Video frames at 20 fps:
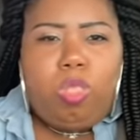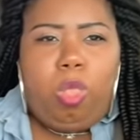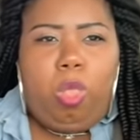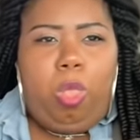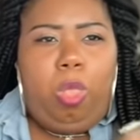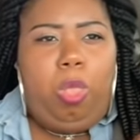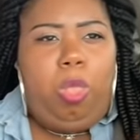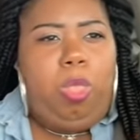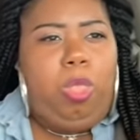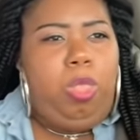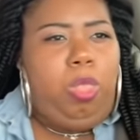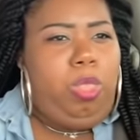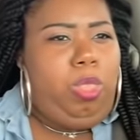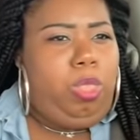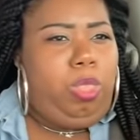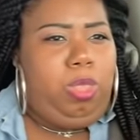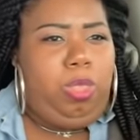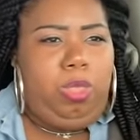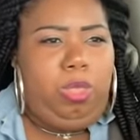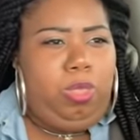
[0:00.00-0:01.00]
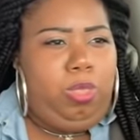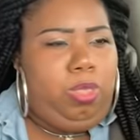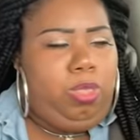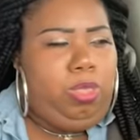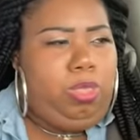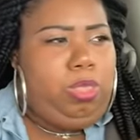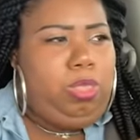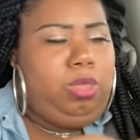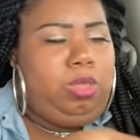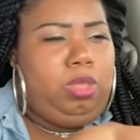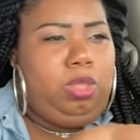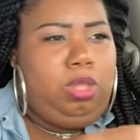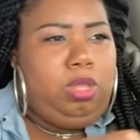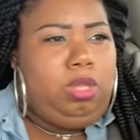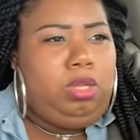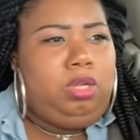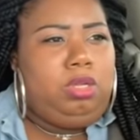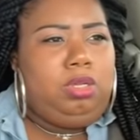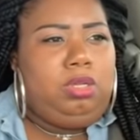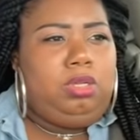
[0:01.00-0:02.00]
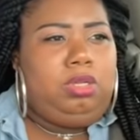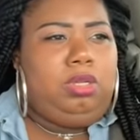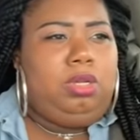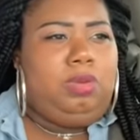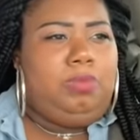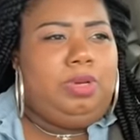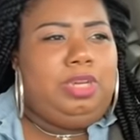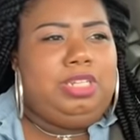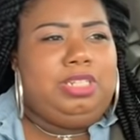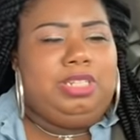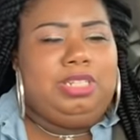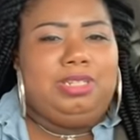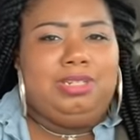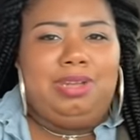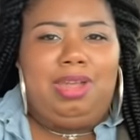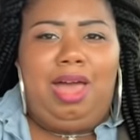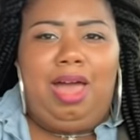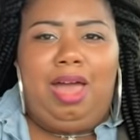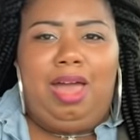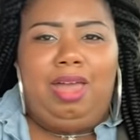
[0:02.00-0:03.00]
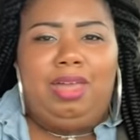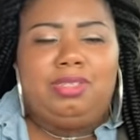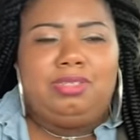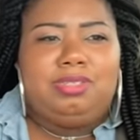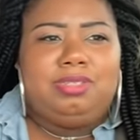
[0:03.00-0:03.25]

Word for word: Mm-mm. We did. We did not.